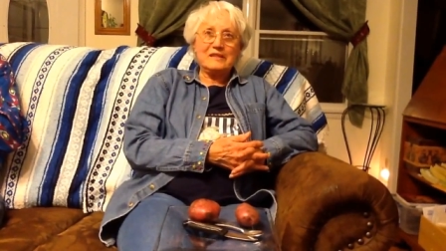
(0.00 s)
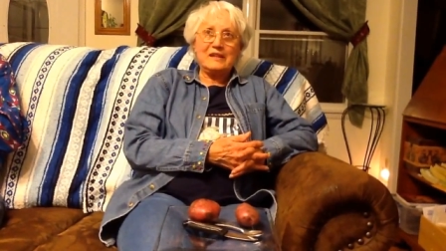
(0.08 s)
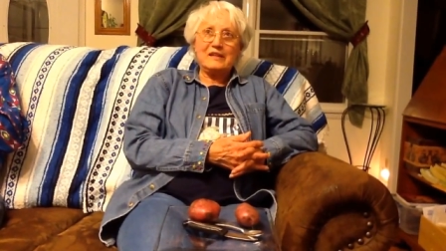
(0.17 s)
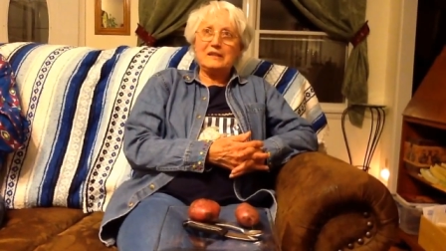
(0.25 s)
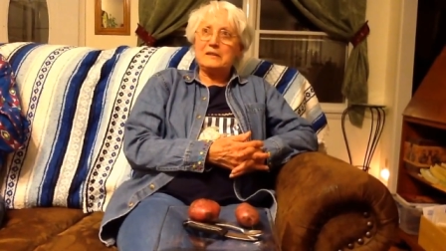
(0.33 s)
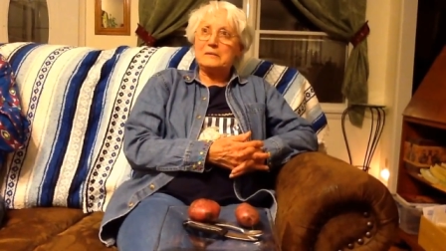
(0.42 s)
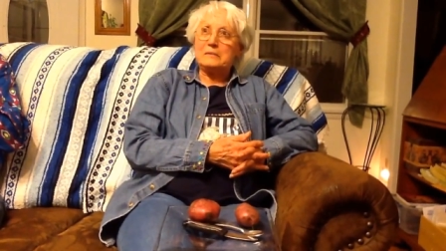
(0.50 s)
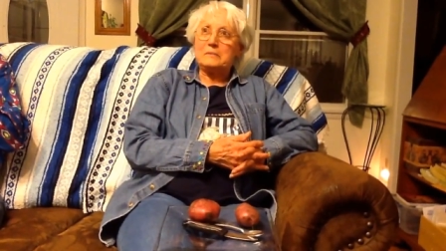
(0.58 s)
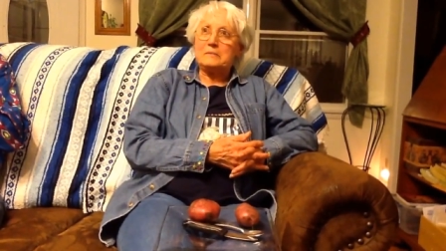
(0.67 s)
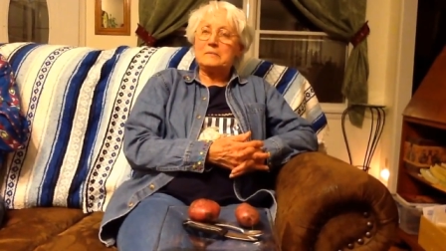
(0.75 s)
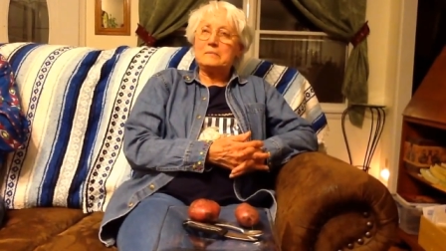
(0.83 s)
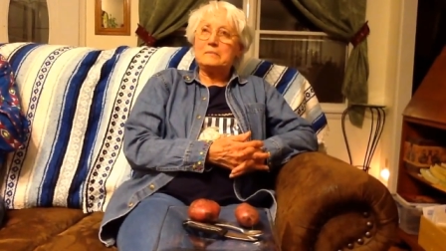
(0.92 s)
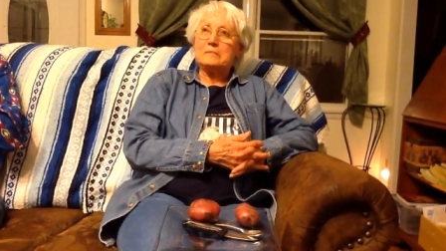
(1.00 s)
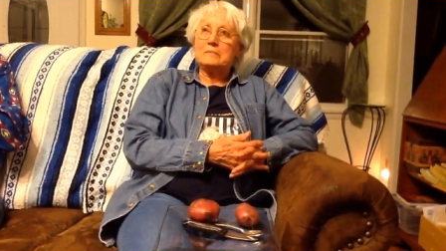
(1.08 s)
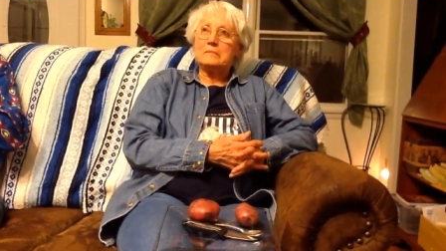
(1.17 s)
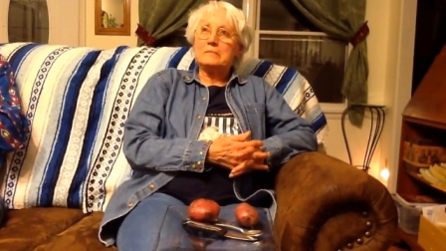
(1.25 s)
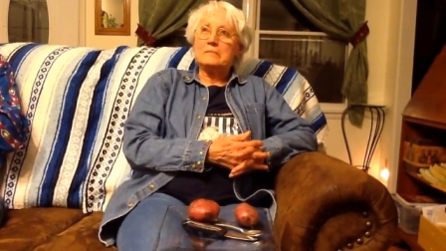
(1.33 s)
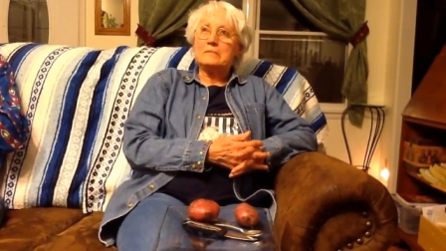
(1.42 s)
um,
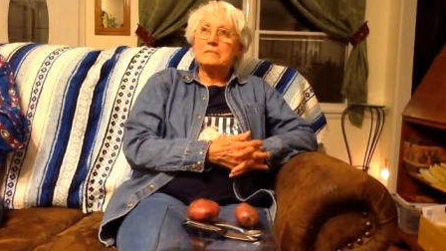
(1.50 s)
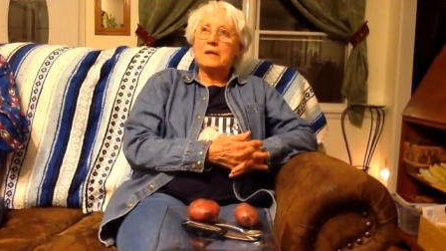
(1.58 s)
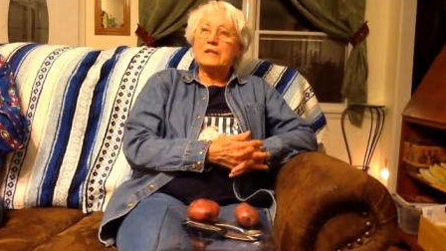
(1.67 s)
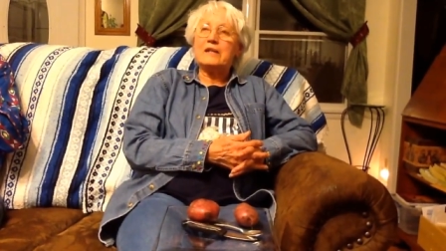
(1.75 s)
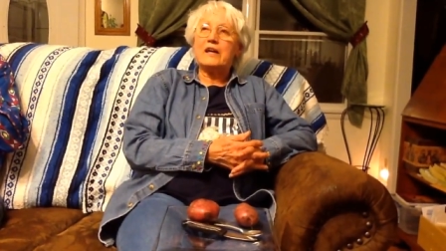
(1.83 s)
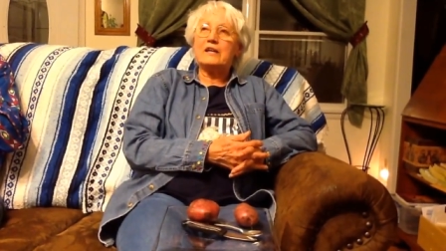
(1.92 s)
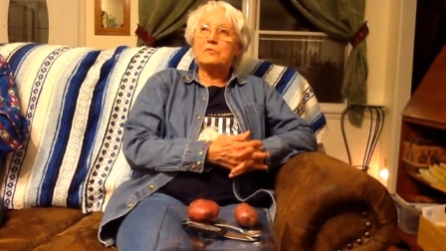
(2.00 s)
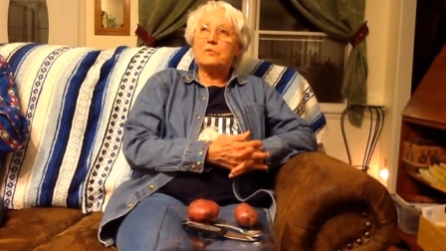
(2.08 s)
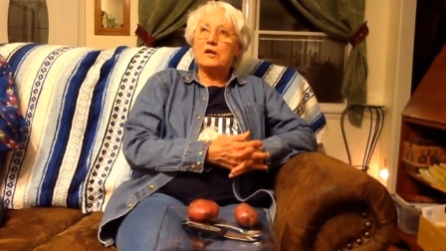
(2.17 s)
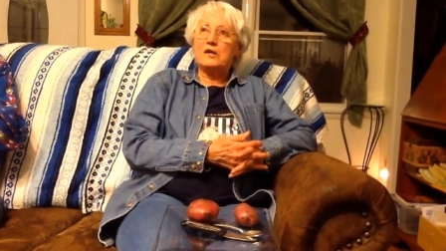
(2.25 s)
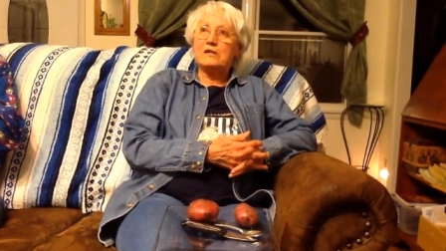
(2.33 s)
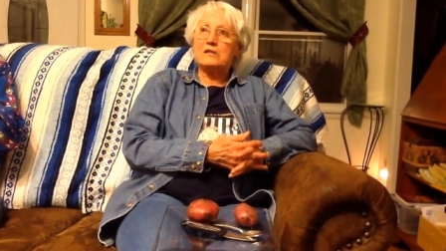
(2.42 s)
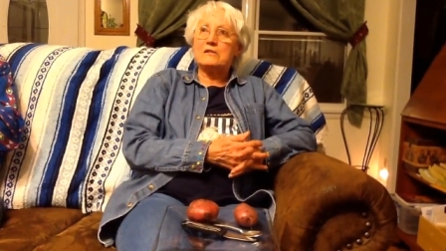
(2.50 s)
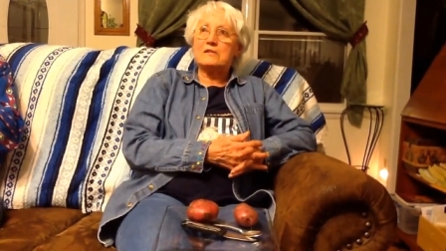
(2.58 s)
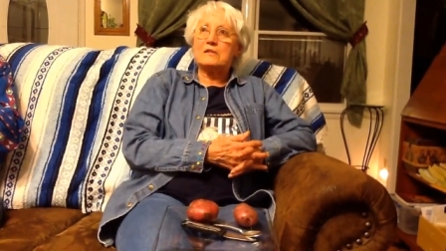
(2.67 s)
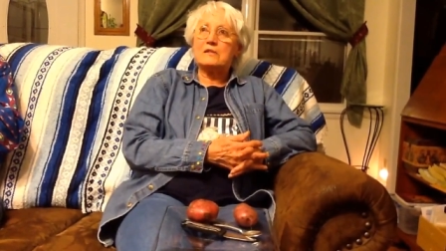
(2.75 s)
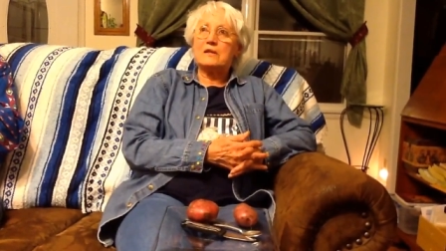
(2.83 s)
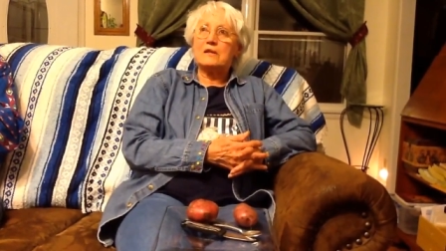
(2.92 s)
my dad was
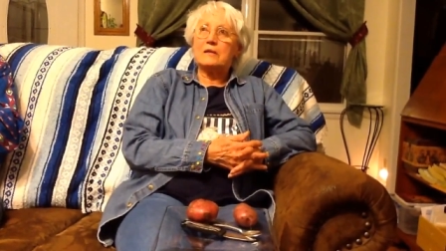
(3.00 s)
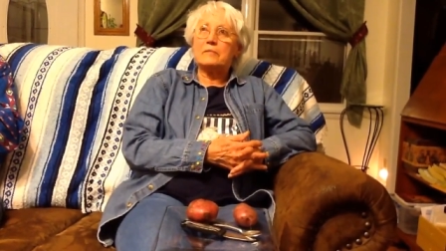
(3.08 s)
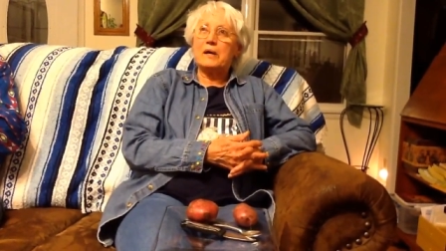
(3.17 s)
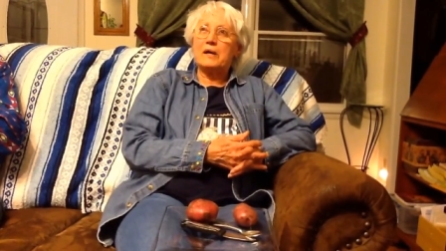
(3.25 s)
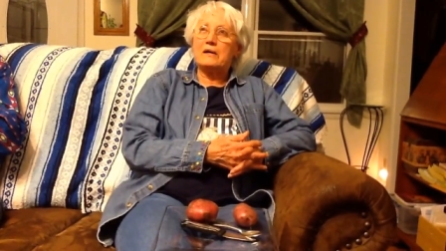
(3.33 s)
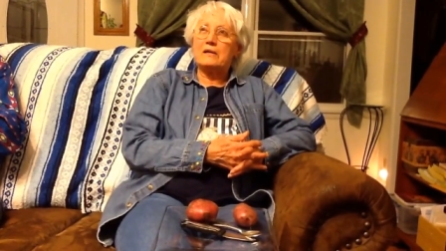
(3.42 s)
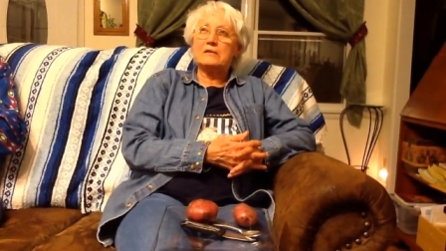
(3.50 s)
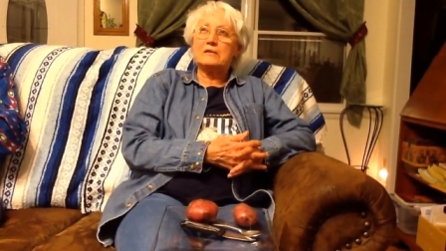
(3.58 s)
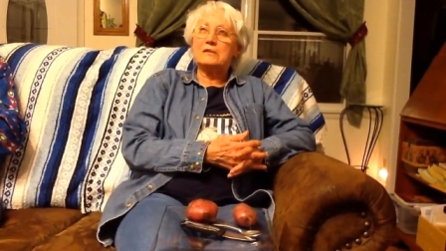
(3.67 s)
about